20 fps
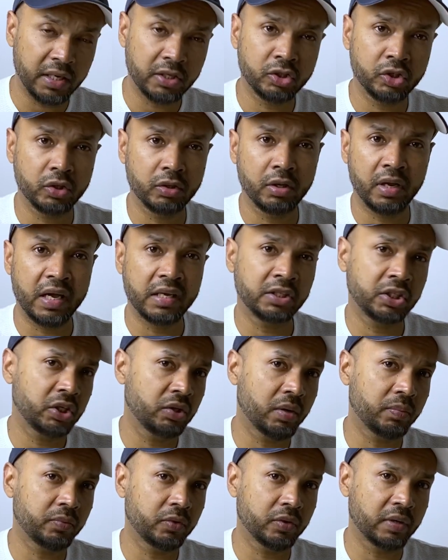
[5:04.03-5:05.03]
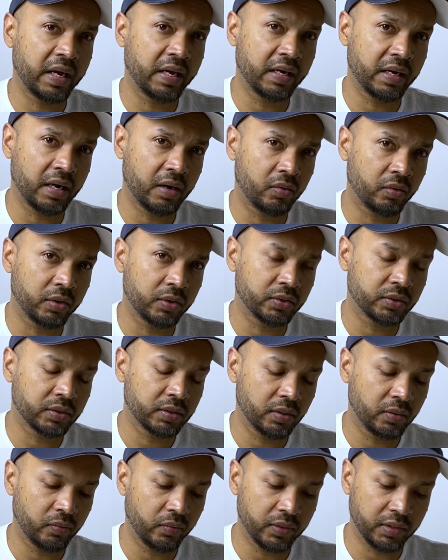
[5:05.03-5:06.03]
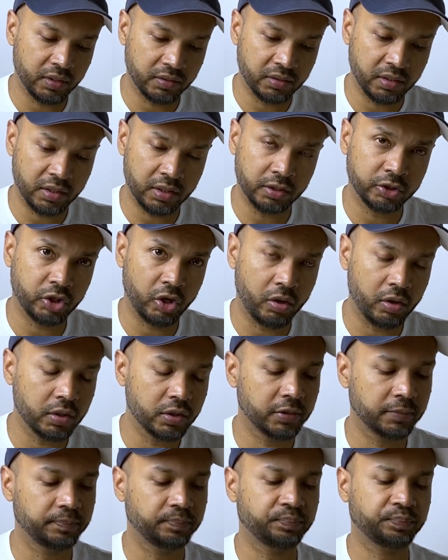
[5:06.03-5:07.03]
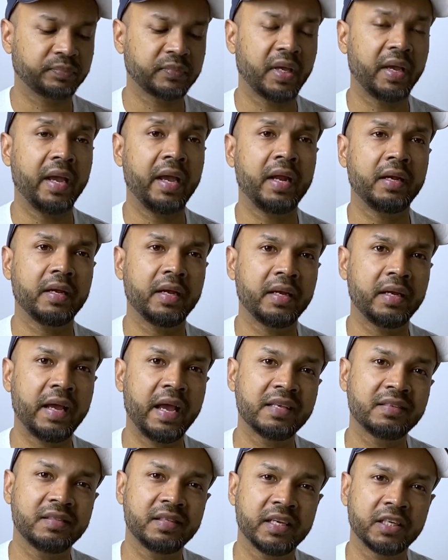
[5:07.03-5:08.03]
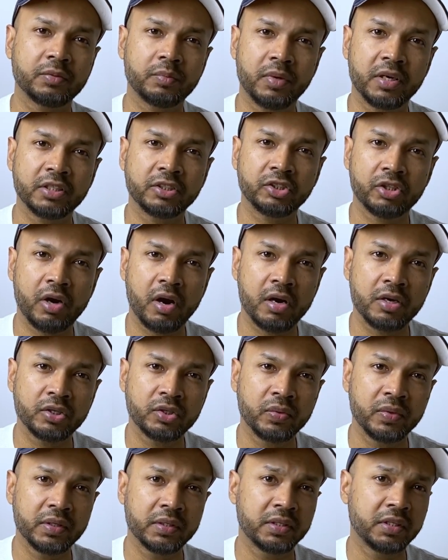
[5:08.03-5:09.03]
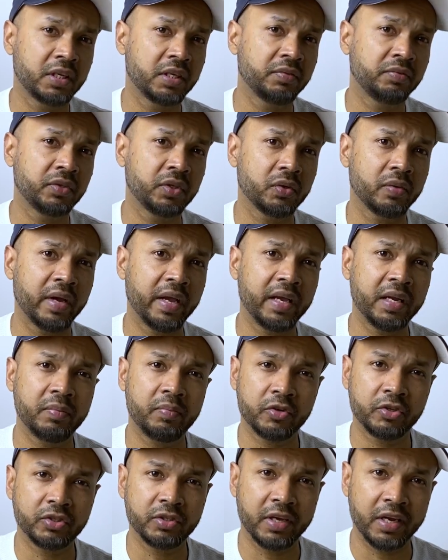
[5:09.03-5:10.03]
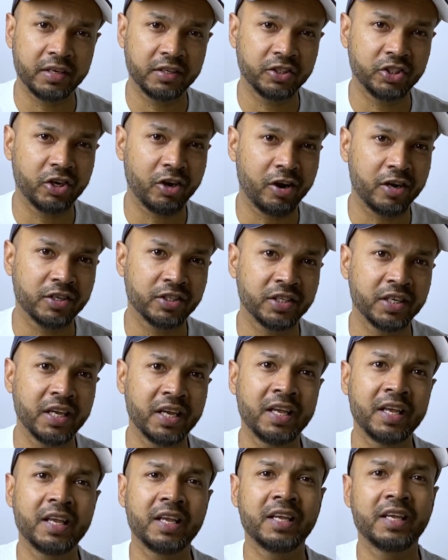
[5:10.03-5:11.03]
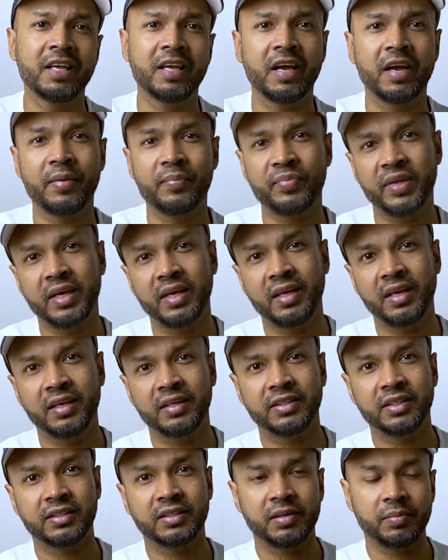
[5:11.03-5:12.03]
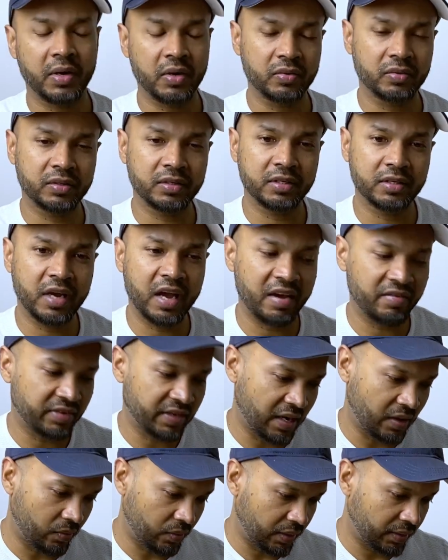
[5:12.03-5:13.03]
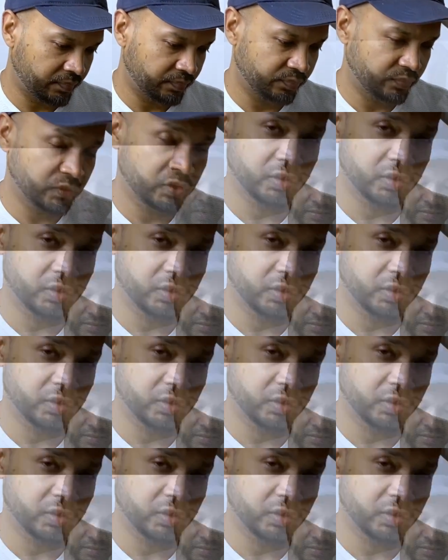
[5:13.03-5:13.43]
should last you up to 9 hours with a single charge. And it has the express charge, which gives you 80% charge in just about half an hour. As